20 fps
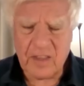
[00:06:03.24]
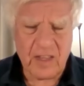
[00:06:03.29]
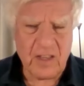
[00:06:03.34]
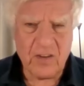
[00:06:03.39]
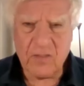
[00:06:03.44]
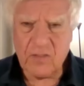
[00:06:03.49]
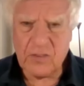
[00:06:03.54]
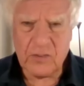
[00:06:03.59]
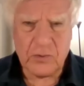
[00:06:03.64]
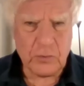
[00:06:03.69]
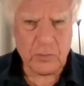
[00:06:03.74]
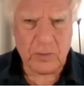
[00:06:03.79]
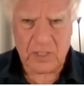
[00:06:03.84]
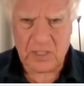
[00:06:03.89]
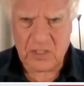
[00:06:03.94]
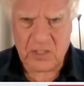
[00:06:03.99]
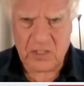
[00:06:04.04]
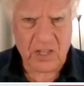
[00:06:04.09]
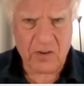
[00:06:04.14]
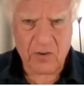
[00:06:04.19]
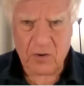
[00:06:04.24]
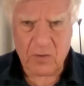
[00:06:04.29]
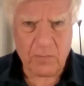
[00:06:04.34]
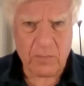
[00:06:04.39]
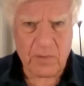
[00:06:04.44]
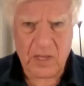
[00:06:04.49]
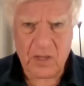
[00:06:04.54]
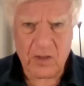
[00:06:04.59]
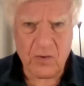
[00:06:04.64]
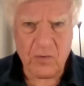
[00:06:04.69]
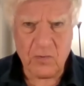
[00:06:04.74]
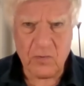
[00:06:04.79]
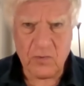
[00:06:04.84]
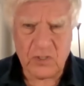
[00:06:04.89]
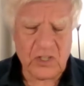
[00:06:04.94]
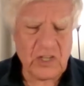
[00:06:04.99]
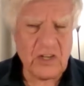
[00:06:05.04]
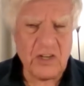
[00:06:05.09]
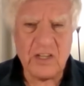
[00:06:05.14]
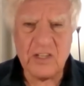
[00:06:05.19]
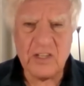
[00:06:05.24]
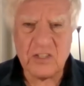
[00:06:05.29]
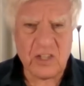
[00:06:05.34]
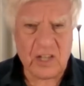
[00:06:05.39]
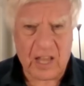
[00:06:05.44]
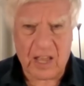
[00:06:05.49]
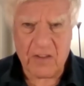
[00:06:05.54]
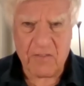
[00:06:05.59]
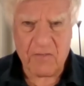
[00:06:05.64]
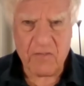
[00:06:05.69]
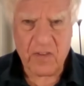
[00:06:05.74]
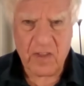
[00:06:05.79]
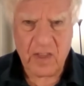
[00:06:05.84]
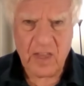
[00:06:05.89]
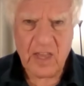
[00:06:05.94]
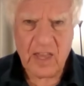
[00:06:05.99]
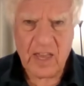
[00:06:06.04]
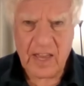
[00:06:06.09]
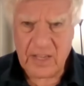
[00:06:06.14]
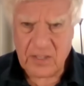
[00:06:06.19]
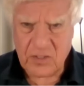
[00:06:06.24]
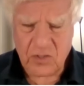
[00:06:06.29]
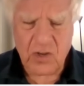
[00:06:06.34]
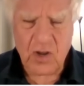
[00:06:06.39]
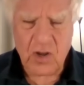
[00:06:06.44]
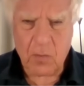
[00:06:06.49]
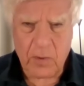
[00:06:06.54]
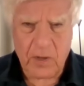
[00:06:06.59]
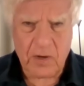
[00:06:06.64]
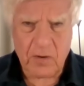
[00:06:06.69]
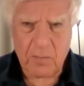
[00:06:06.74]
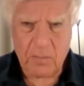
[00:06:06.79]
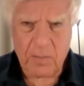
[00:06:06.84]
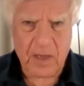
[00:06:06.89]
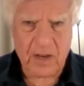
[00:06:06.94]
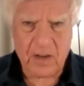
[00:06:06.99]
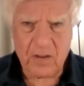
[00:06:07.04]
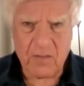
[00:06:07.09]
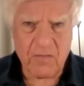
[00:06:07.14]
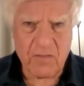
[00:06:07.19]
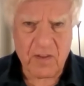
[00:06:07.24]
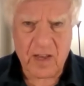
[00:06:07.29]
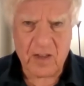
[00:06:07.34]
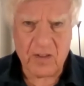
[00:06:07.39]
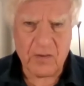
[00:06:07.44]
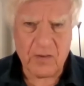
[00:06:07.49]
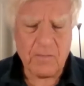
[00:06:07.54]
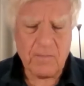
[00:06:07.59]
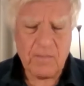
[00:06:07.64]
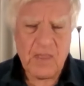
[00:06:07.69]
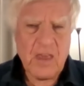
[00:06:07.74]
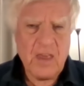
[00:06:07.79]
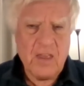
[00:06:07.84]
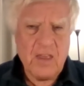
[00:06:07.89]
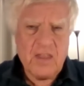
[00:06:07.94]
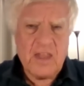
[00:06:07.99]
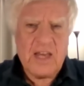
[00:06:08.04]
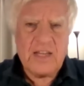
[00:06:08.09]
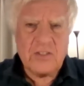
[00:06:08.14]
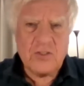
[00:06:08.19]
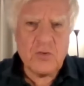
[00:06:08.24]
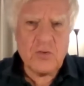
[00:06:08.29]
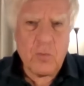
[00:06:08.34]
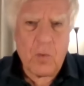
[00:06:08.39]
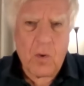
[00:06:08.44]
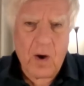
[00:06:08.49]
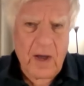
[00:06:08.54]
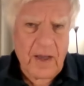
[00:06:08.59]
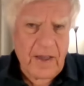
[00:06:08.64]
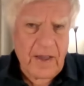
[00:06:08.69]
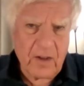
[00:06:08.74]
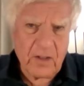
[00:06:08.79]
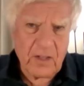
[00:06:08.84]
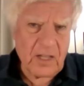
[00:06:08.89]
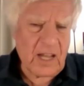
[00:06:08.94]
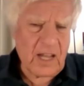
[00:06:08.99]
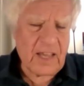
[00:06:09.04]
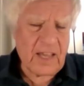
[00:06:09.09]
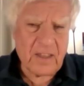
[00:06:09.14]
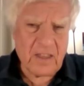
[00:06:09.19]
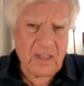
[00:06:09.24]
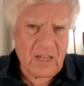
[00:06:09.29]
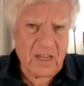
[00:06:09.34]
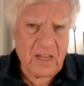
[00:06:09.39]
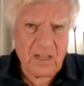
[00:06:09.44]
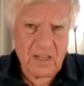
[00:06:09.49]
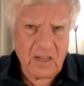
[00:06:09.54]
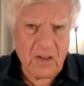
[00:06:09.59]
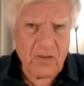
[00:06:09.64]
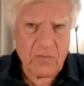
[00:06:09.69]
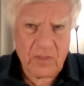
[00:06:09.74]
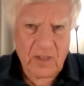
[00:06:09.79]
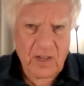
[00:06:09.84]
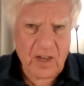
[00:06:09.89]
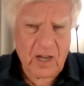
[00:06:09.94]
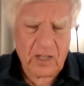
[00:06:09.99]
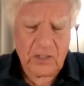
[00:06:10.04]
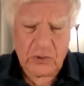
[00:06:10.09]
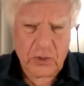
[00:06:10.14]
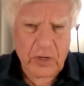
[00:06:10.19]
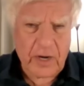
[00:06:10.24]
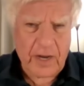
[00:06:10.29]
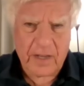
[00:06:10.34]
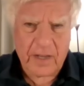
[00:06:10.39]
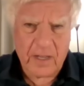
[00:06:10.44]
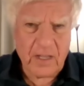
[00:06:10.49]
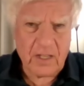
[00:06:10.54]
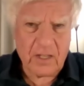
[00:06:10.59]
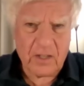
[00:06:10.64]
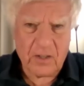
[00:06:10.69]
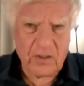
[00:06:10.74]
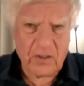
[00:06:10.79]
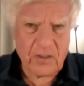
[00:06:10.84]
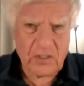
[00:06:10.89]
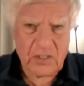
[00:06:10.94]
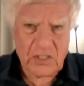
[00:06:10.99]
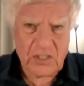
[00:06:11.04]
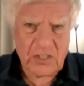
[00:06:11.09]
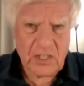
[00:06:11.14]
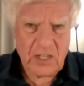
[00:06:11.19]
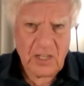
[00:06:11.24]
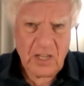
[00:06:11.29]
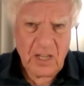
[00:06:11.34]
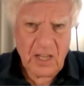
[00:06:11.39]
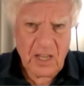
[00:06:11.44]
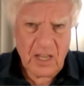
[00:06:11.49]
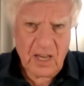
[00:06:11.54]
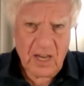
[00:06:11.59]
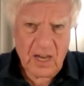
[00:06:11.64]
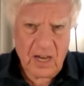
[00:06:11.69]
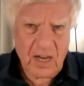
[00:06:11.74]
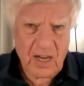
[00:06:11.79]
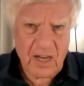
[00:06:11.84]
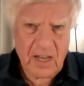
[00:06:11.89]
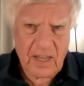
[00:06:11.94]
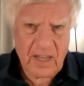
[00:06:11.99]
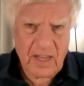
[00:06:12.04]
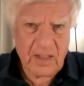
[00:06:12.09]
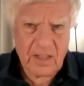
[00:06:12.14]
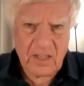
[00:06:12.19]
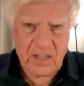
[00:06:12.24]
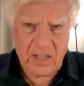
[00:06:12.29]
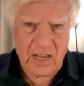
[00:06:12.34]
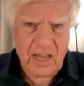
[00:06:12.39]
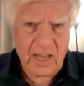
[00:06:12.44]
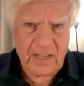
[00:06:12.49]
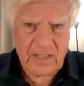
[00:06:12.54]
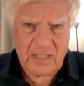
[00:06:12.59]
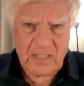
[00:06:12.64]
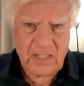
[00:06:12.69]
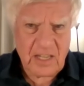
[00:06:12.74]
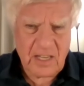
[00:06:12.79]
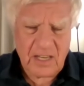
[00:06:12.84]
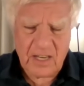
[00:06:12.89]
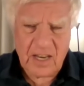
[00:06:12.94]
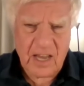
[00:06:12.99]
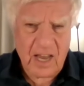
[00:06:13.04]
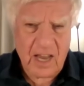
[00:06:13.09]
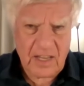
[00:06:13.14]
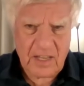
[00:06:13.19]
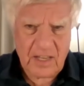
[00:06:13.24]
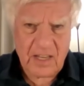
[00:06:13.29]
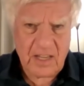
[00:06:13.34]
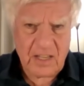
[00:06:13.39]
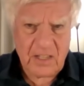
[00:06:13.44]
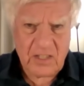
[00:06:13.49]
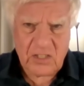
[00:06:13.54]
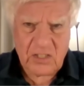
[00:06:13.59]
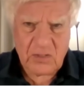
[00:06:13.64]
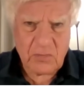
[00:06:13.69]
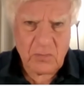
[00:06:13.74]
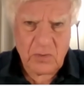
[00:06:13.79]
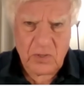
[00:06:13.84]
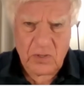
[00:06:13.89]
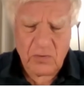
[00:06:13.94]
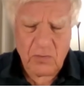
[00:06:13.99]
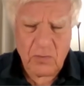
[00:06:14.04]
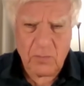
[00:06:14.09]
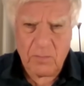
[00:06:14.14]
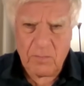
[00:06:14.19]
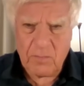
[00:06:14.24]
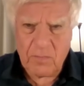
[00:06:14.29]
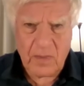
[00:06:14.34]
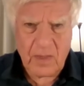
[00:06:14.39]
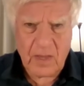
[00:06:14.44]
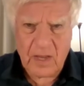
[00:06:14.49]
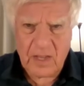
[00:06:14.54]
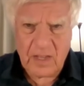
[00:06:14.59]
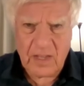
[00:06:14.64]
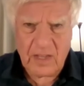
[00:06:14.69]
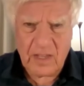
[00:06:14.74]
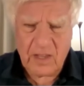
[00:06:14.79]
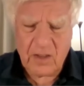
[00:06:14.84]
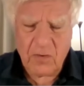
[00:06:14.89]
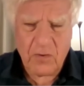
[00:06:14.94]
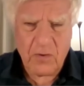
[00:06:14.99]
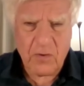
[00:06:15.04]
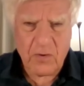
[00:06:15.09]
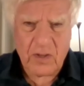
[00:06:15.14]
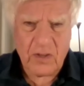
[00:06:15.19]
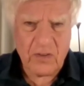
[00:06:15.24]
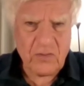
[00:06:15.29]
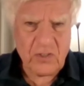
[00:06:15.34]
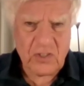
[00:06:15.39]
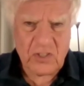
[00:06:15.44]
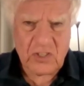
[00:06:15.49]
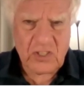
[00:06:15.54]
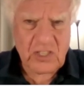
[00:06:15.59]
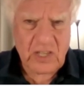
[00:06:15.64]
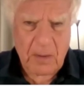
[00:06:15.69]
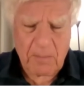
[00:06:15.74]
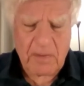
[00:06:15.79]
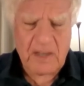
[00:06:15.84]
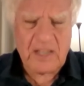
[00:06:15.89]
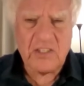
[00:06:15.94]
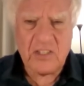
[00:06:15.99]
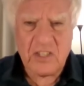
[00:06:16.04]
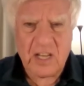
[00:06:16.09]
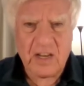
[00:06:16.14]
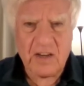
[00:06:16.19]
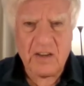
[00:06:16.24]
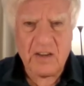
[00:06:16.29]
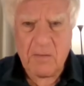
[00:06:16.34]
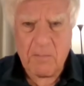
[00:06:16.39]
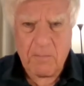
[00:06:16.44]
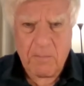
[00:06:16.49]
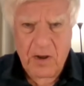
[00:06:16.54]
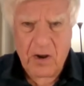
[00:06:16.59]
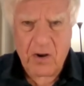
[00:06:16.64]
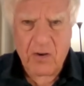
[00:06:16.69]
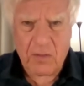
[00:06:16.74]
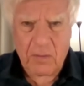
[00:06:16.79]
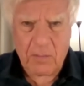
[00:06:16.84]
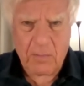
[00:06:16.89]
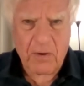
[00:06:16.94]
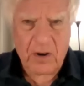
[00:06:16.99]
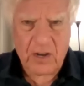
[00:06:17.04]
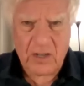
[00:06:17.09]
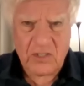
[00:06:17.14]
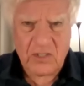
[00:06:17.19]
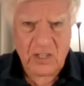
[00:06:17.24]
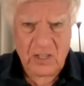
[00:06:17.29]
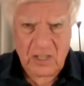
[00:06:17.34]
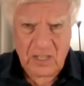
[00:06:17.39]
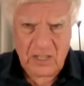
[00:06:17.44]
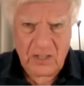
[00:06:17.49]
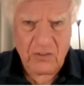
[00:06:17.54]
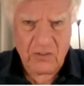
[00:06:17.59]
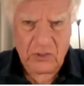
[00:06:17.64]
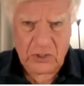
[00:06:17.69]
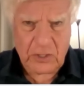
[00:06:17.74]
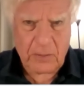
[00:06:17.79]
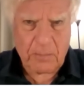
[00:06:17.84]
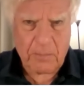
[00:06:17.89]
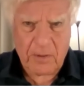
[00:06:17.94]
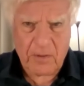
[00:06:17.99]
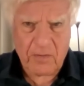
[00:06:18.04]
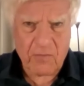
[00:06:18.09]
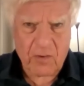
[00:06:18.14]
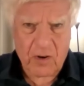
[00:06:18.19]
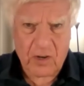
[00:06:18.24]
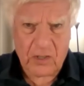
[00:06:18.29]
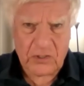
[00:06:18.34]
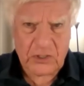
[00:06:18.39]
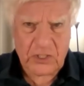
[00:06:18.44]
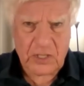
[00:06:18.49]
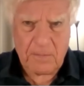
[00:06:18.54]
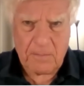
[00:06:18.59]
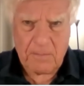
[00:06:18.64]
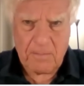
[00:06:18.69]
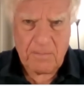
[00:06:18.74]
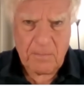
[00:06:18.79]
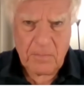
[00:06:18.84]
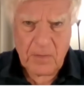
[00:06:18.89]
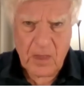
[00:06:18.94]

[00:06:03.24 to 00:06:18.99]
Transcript: and the individual is there to be used and his life has no independent value. That's why, unlike the contract killers in the 1990s, with whom you can to some extent compare the present leadership of Russia,